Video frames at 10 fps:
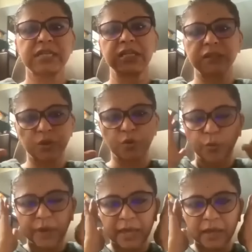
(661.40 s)
either you
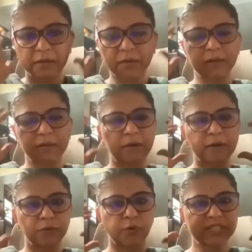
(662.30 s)
wear a
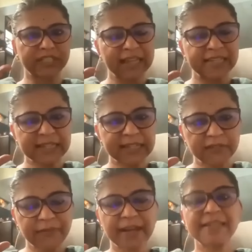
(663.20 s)
noise-canceling
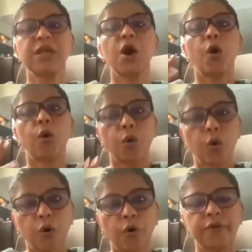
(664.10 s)
device
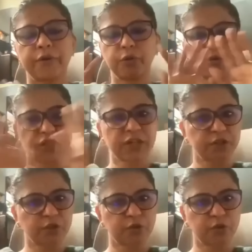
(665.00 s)
or you
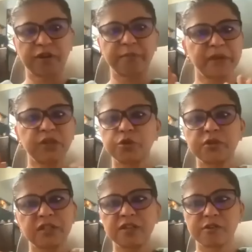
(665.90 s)
shut your door and make sure
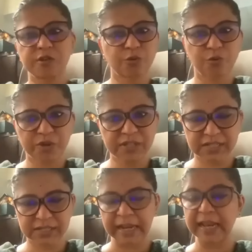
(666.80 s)
that there is no
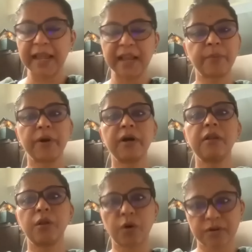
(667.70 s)
noise. That'll help a
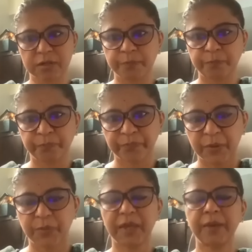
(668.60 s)
lot.
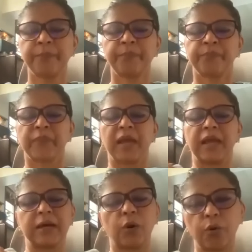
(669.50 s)
Okay.
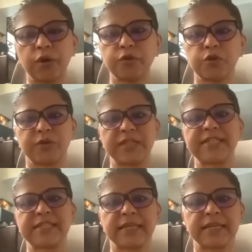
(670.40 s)
All you do
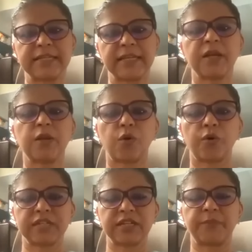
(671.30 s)
is take a
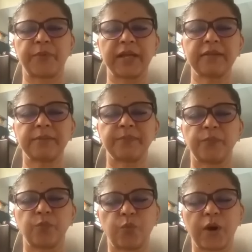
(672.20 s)
long, deep breath.
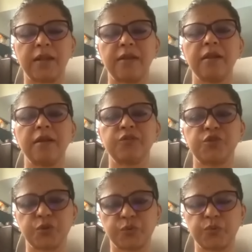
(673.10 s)
1,
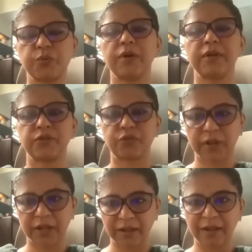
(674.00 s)
2,
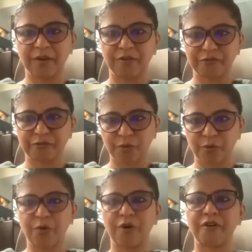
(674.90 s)
3,
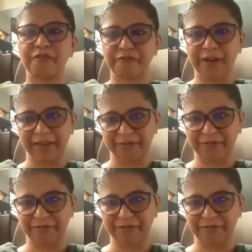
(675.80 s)
4, 5.